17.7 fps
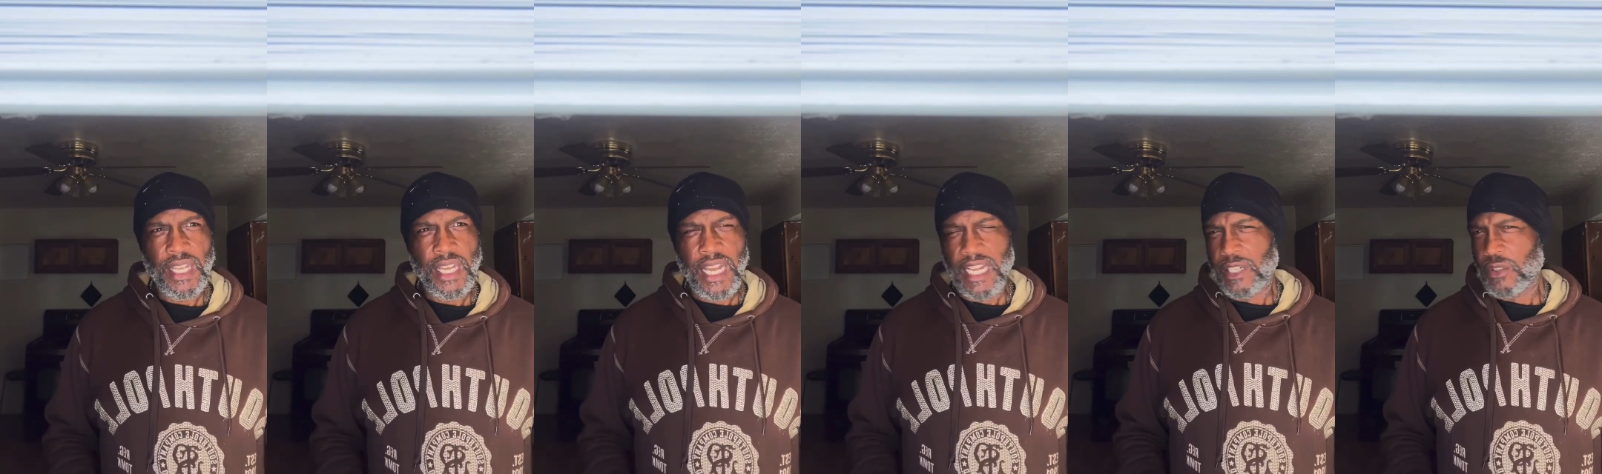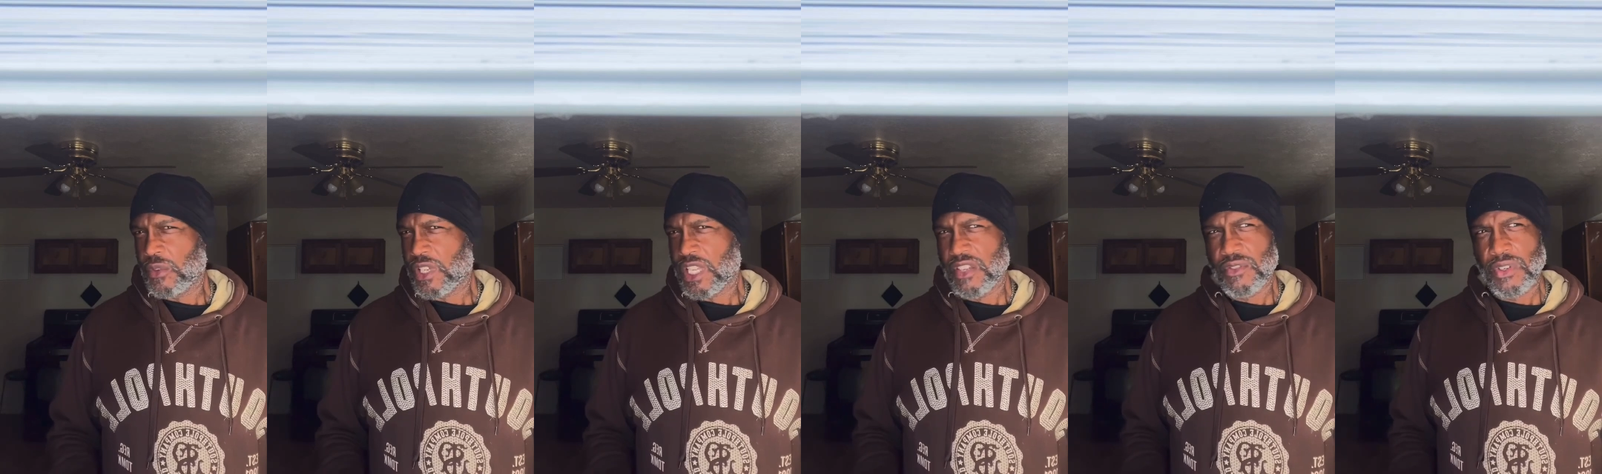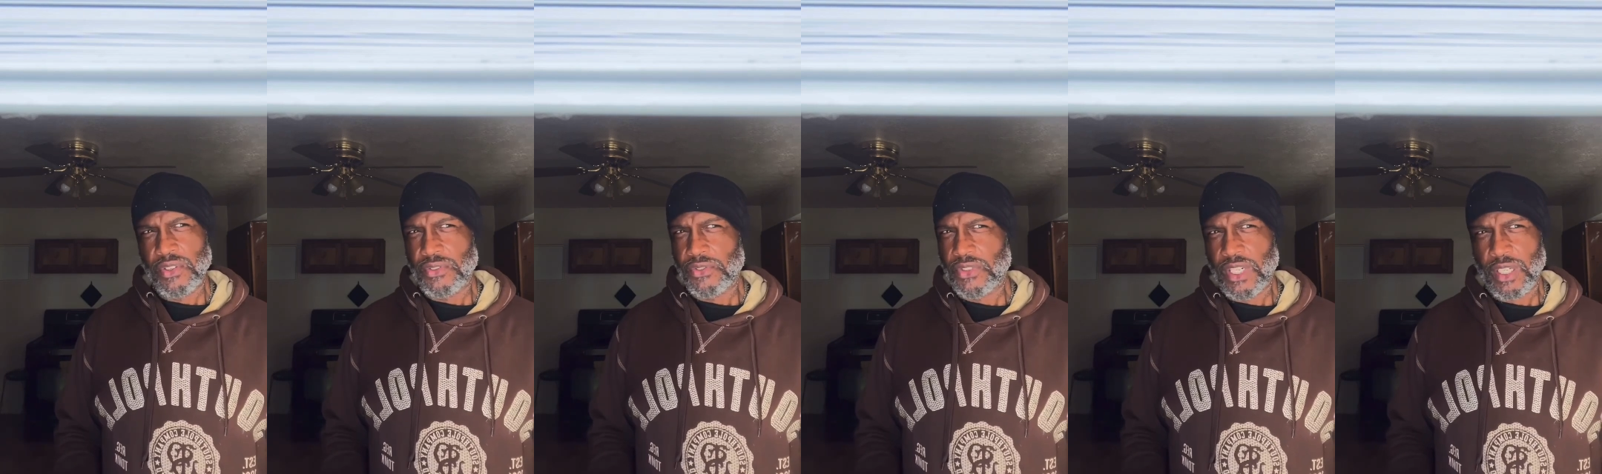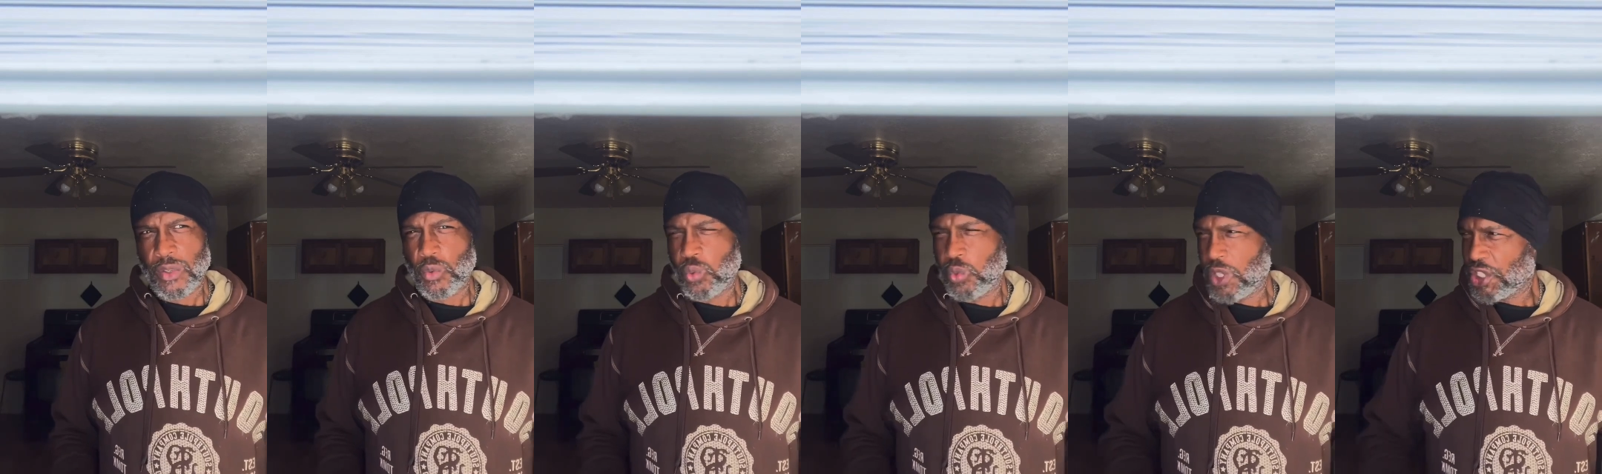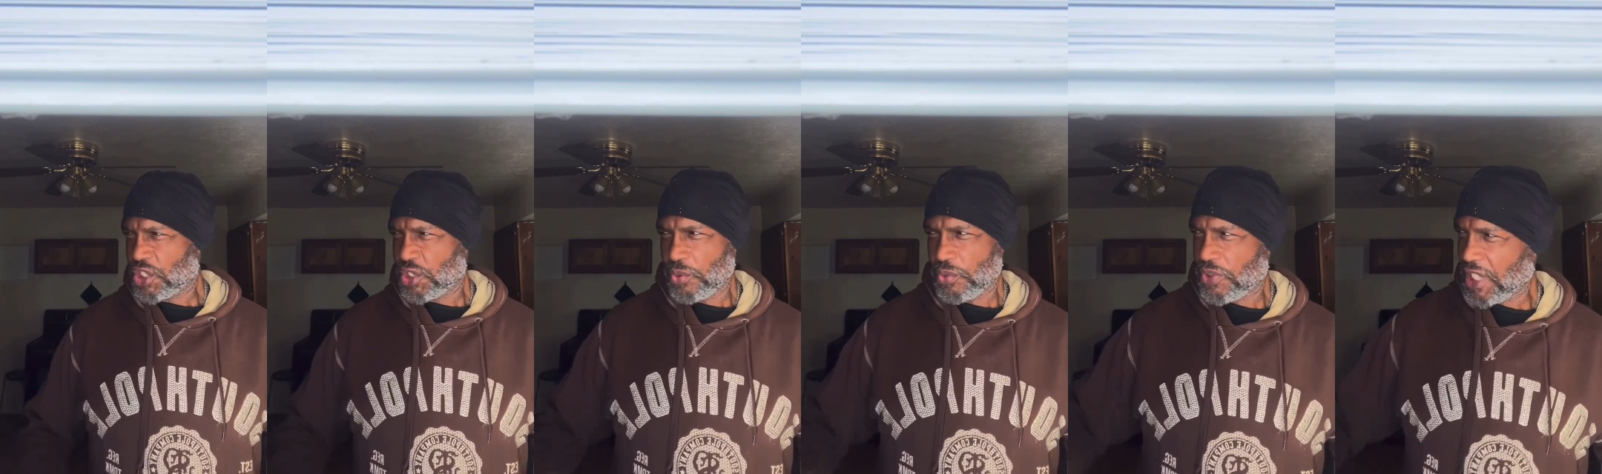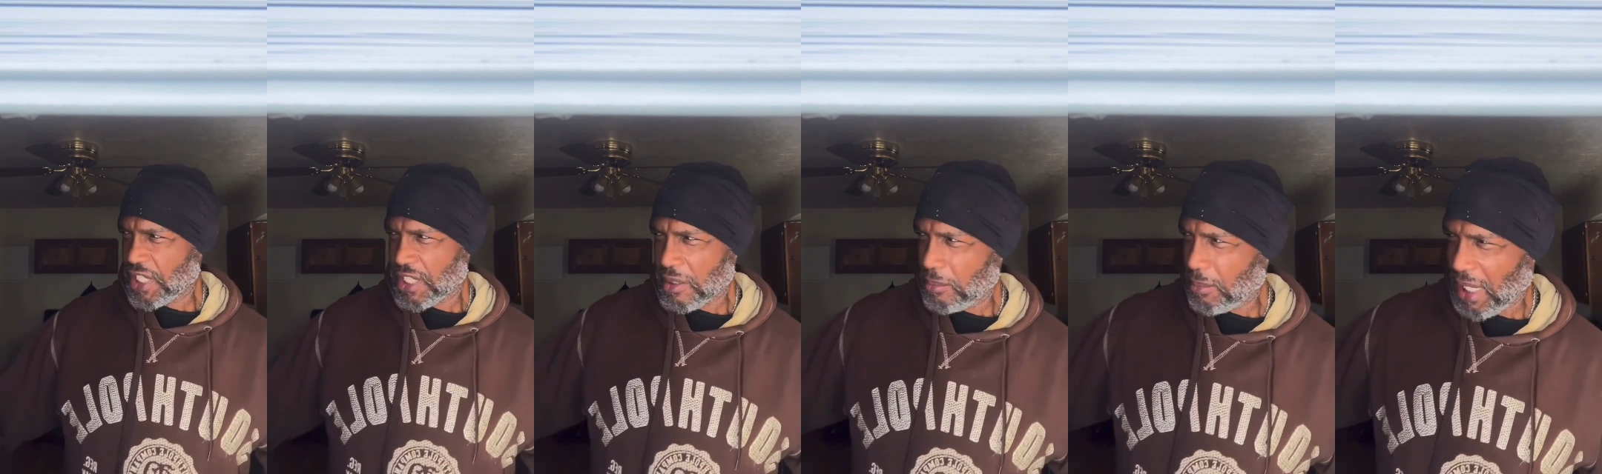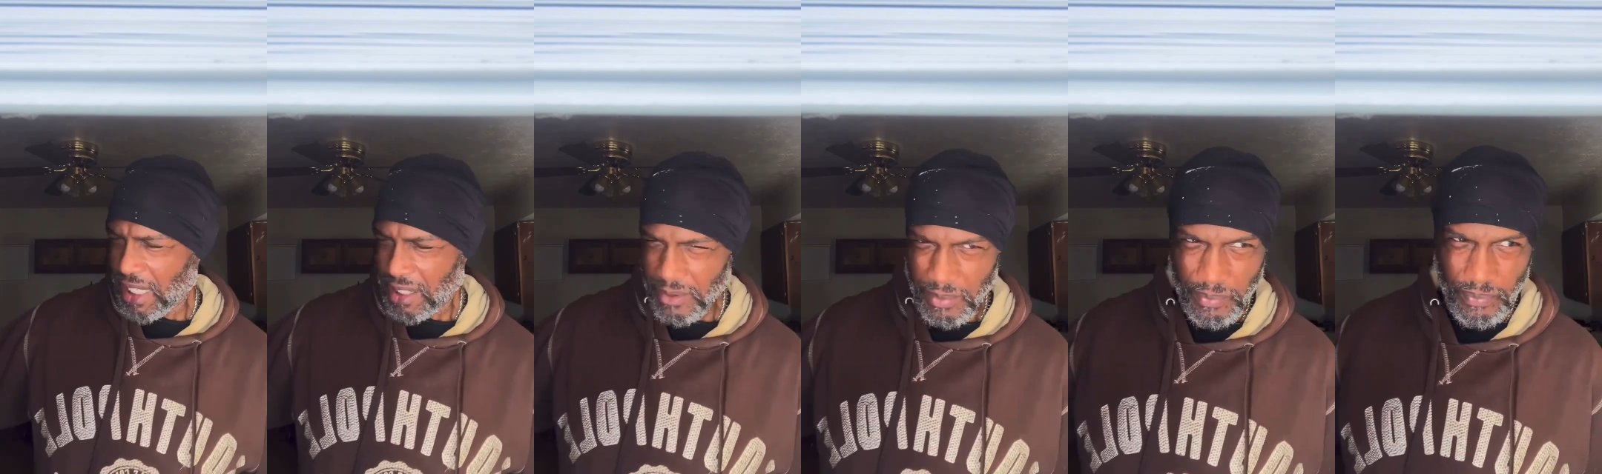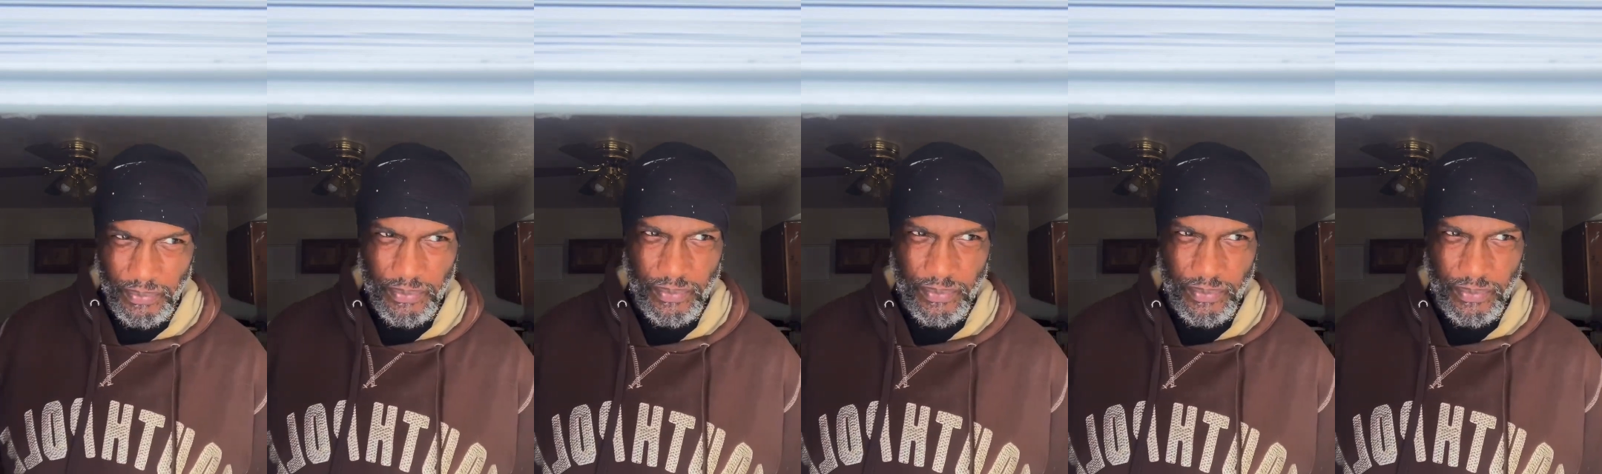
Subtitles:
I don't give a fuck what you think about them.